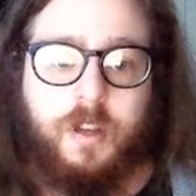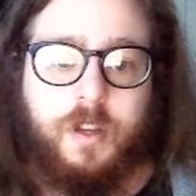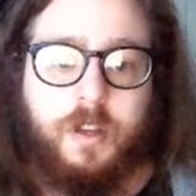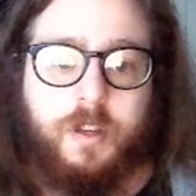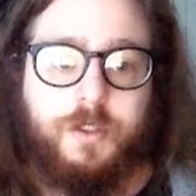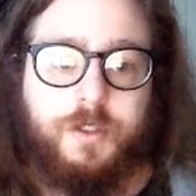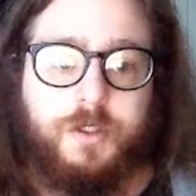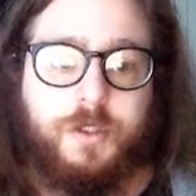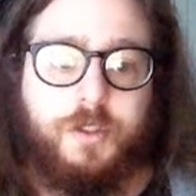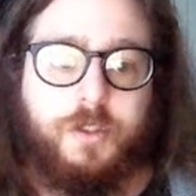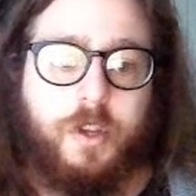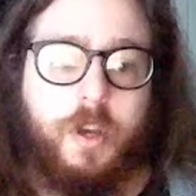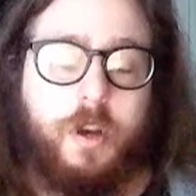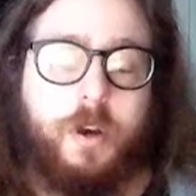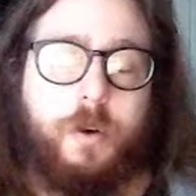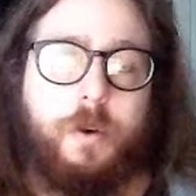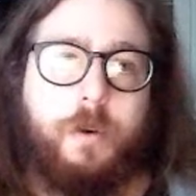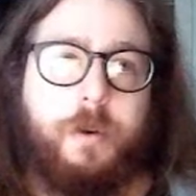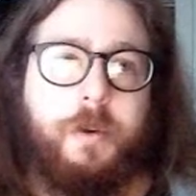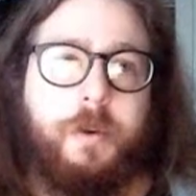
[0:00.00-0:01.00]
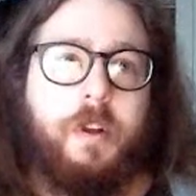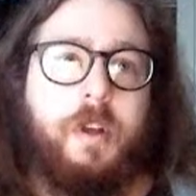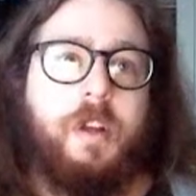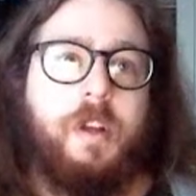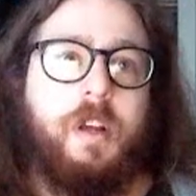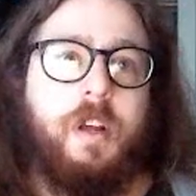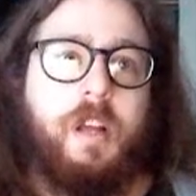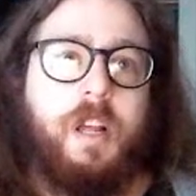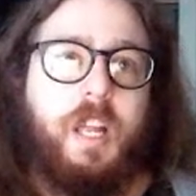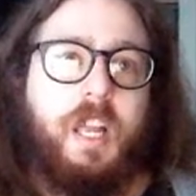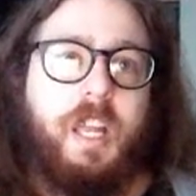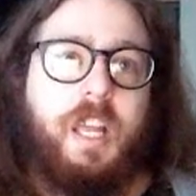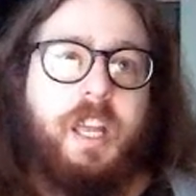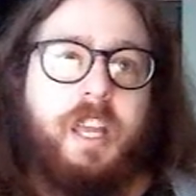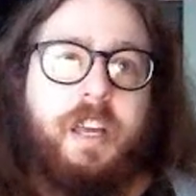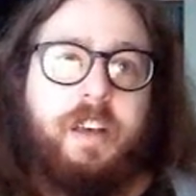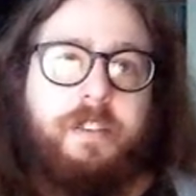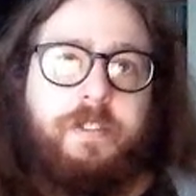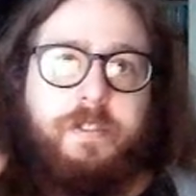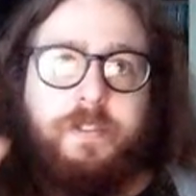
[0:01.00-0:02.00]
So
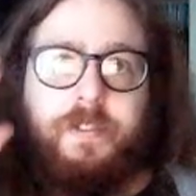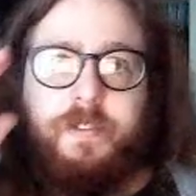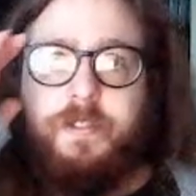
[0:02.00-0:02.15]
if